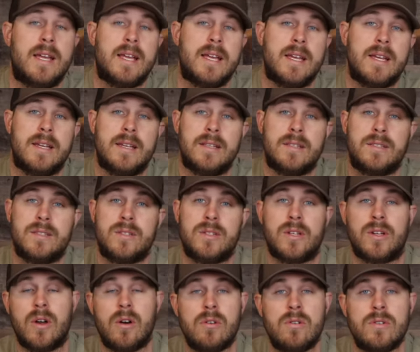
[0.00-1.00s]
is
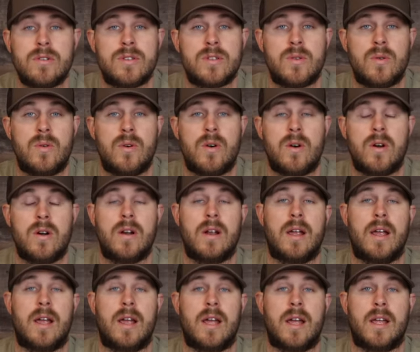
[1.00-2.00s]
to go to a store
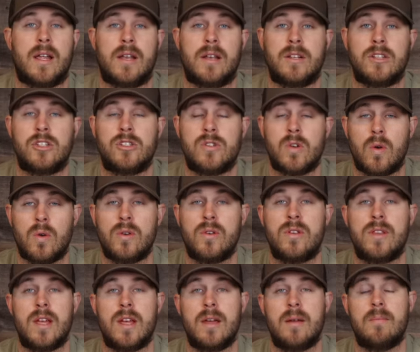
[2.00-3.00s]
and
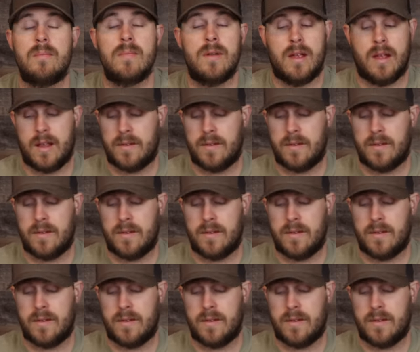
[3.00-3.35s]
shoulder them